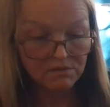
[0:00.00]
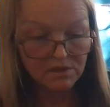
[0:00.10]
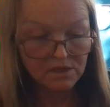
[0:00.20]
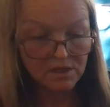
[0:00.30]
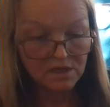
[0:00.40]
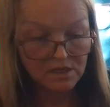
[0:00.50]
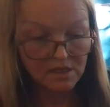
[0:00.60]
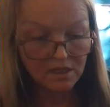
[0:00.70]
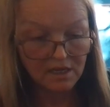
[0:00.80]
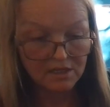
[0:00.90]
run the
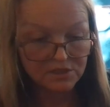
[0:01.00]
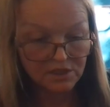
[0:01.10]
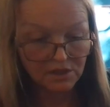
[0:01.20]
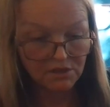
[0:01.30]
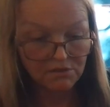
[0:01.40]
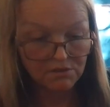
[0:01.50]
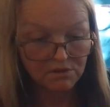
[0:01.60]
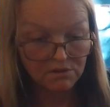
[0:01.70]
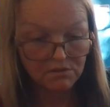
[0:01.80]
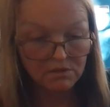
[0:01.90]
elastic
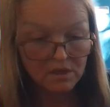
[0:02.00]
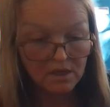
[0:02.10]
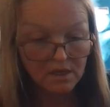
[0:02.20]
through?